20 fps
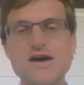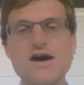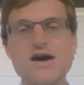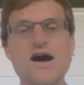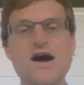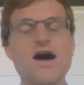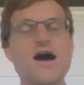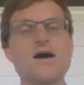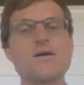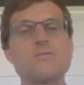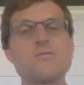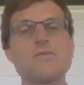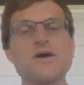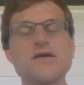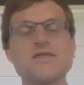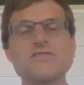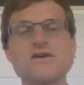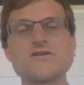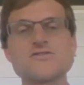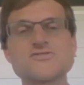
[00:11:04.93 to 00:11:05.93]

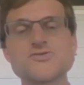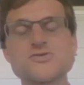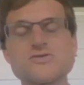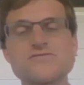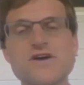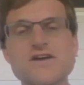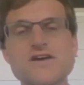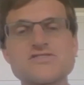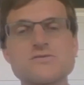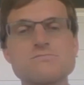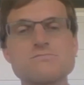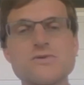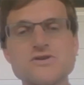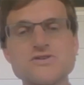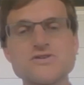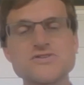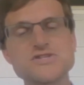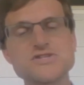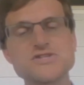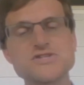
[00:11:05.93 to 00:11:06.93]
and they're sort of at the
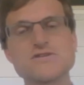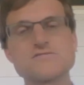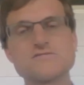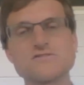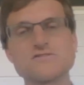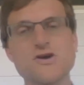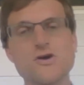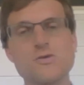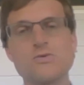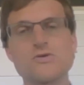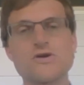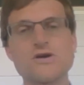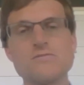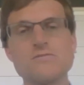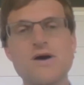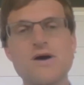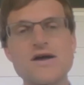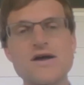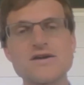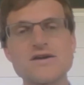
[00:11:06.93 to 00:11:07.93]
mercy of global
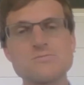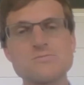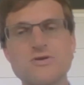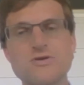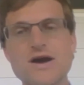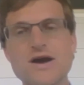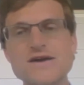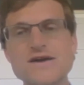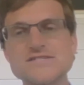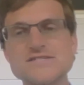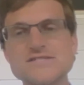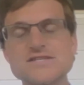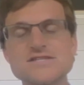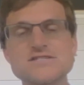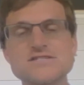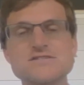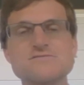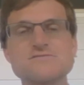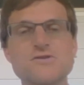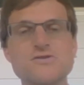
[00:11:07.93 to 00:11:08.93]
commodity prices
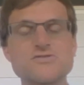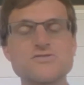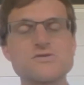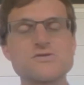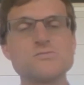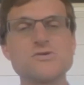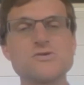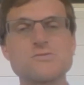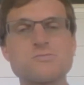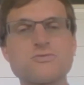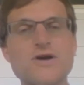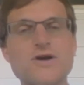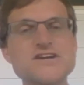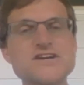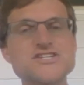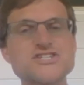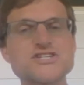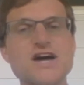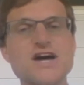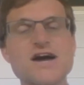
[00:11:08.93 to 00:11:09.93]
and vulnerable to price
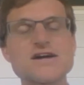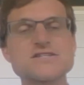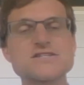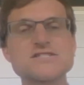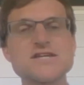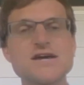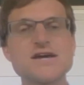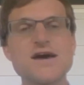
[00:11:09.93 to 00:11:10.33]
shocks.